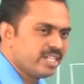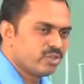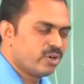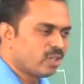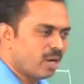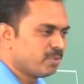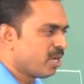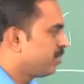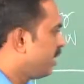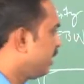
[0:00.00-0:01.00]
is going to
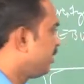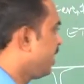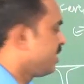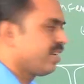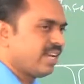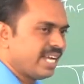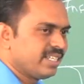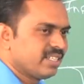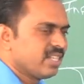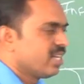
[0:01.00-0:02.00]
absorb the laser
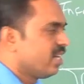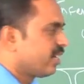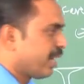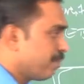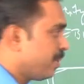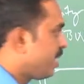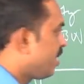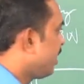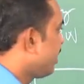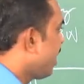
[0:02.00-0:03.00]
light
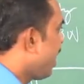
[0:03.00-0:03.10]
completely,